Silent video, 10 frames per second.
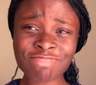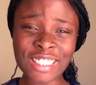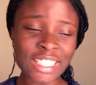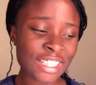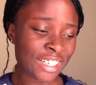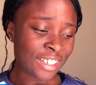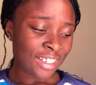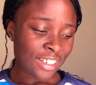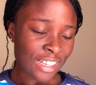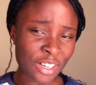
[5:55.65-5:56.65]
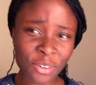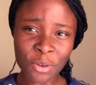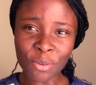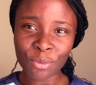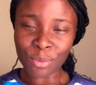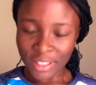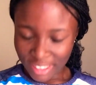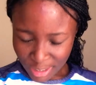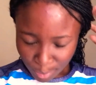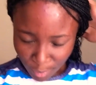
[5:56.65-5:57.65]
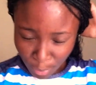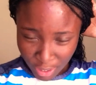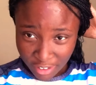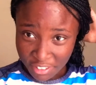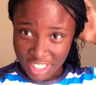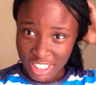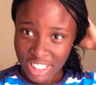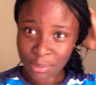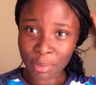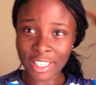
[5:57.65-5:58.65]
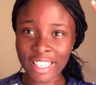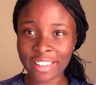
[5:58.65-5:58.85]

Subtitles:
So in this whole clip, I was just rambling and I didn't really get to the point.